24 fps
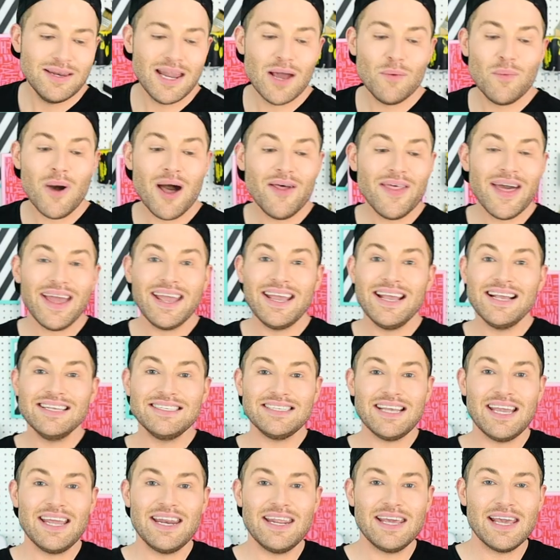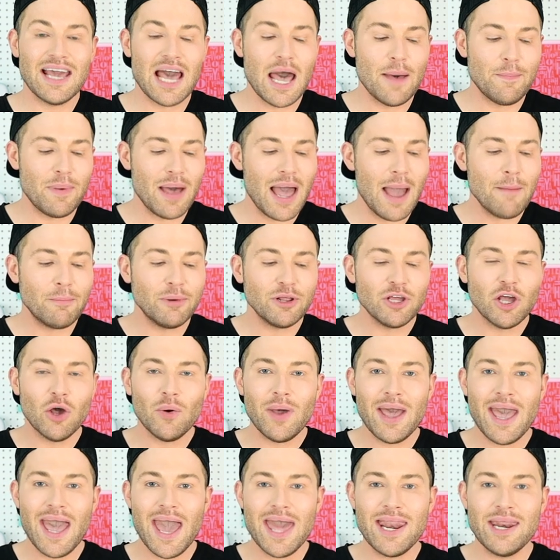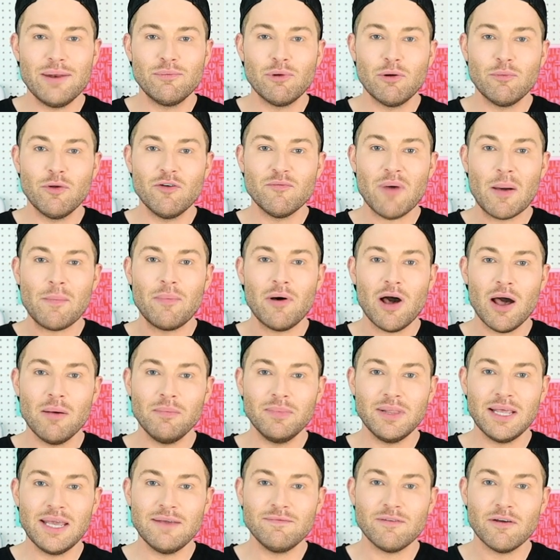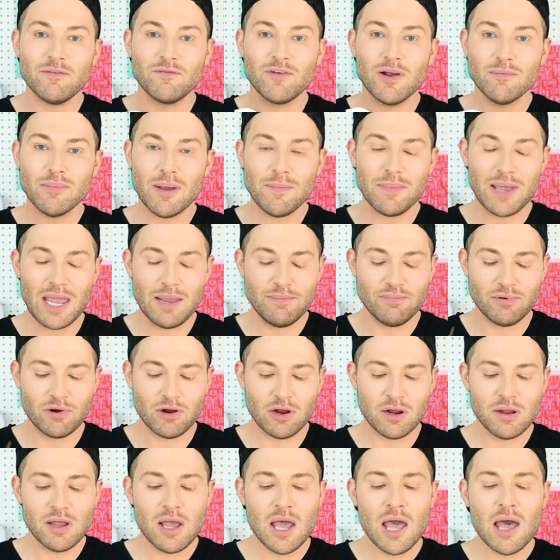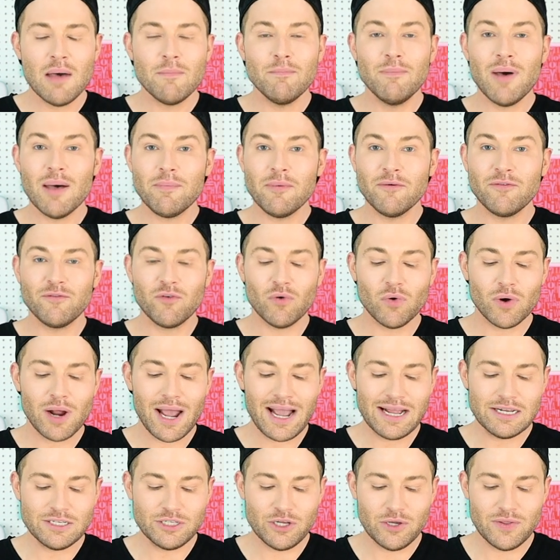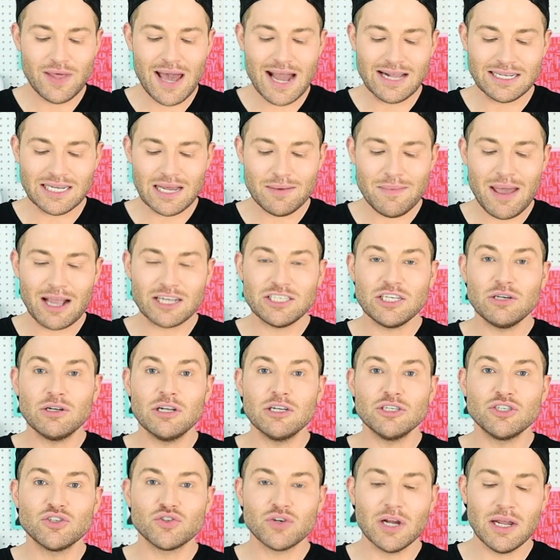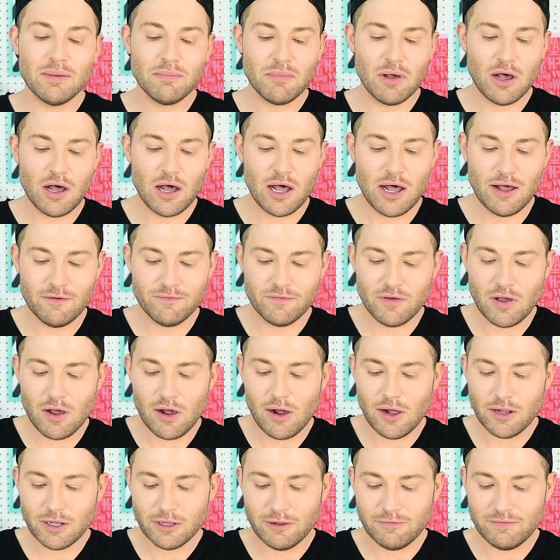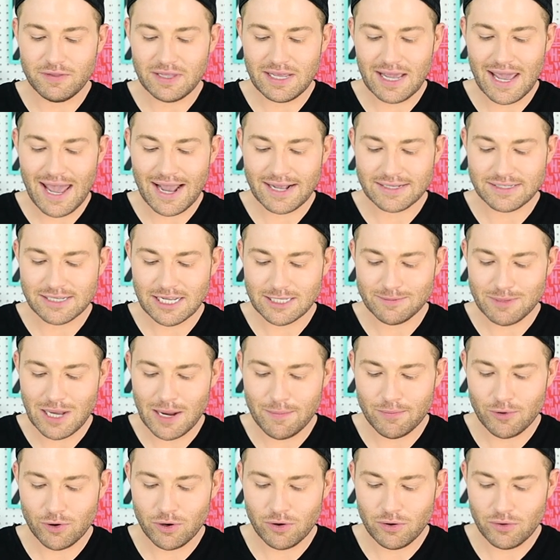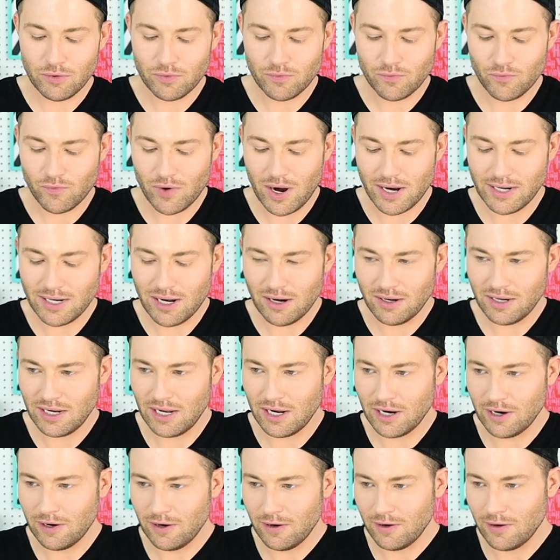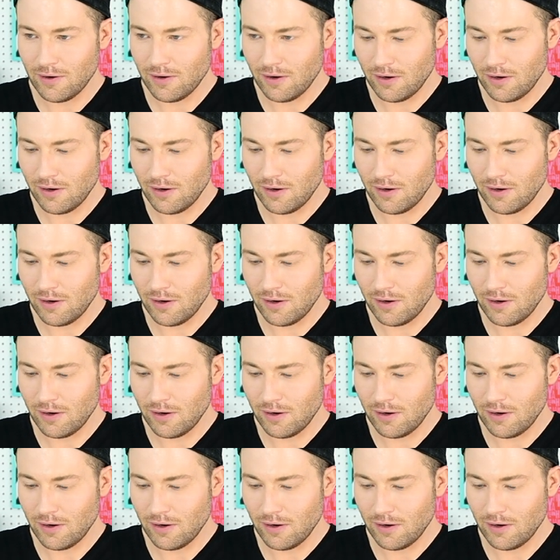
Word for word: Now while that is heating up, I'm gonna go ahead and remove my palm leaf from my paper but before I do that, I'm actually gonna trim off all of the excess paper right down here